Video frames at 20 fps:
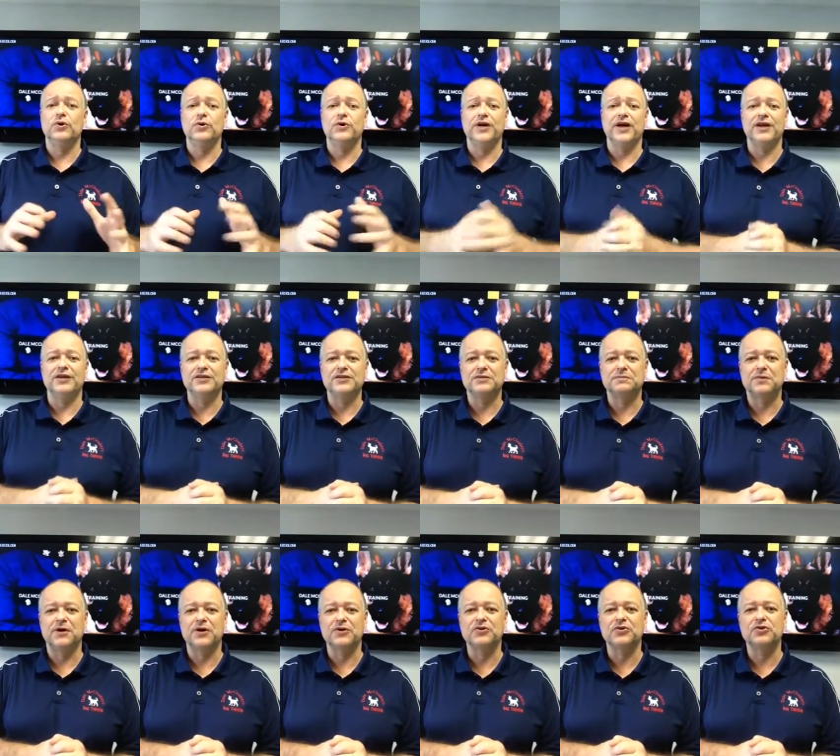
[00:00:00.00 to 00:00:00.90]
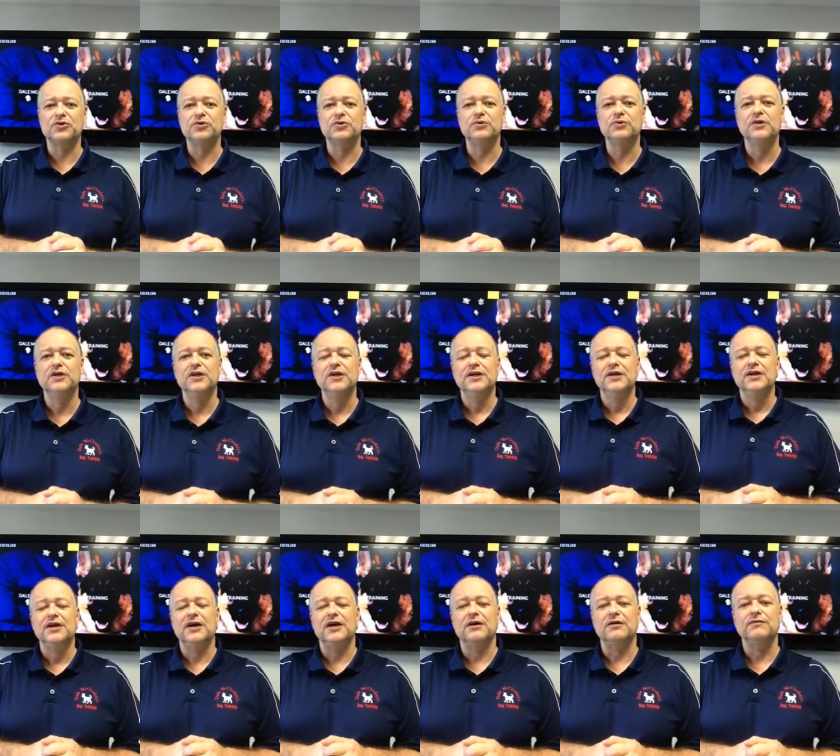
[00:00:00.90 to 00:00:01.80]
Okay, this is part two
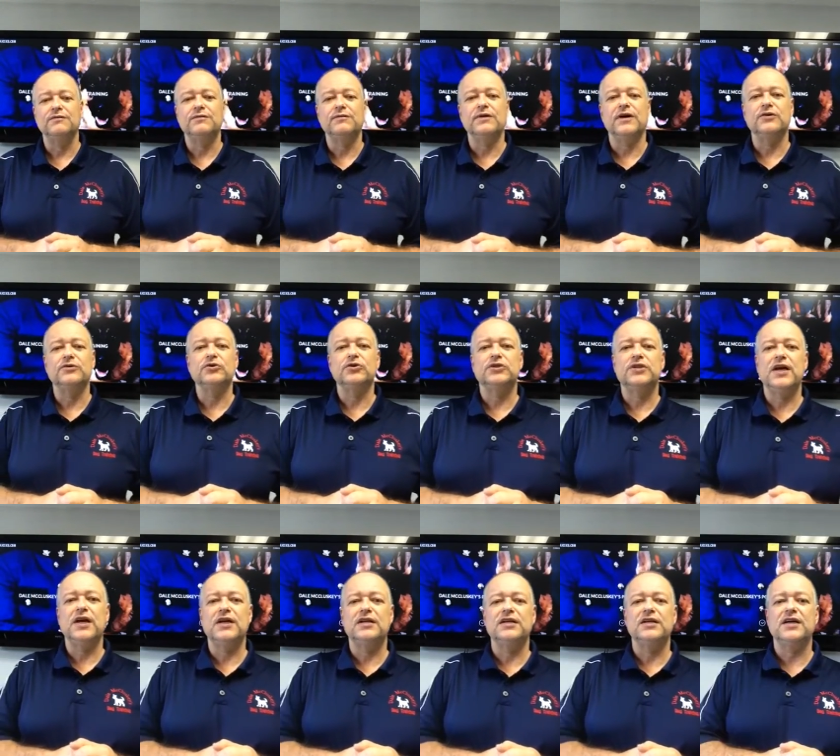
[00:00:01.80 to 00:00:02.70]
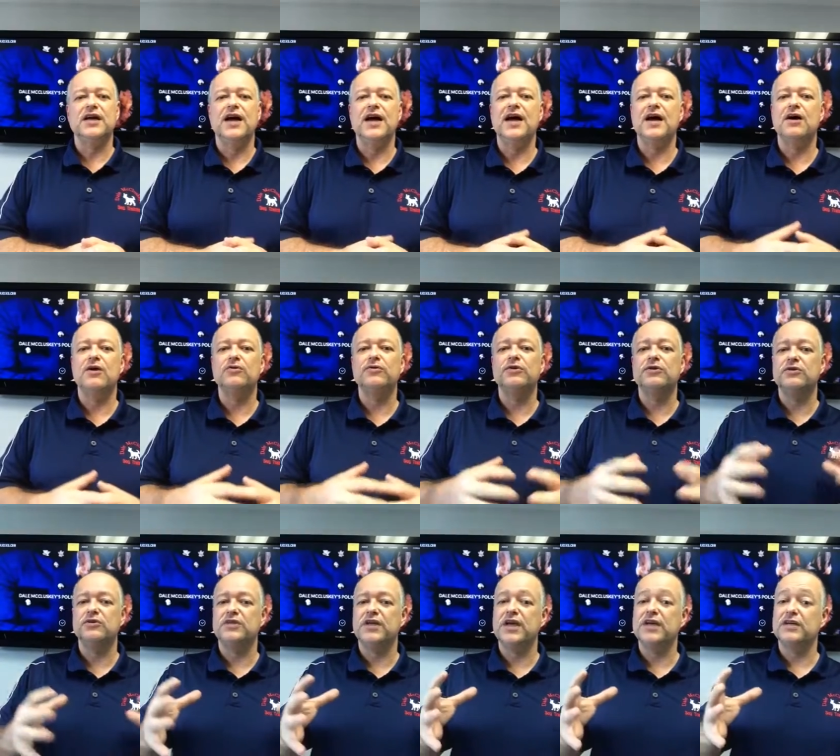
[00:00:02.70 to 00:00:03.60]
of understanding how
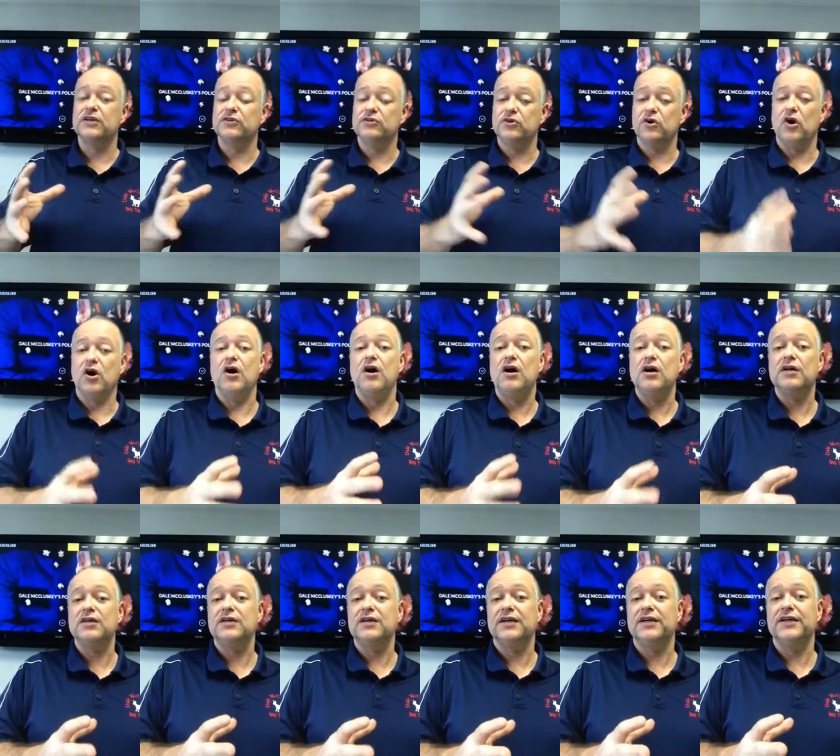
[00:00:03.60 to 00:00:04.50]
to take a dog.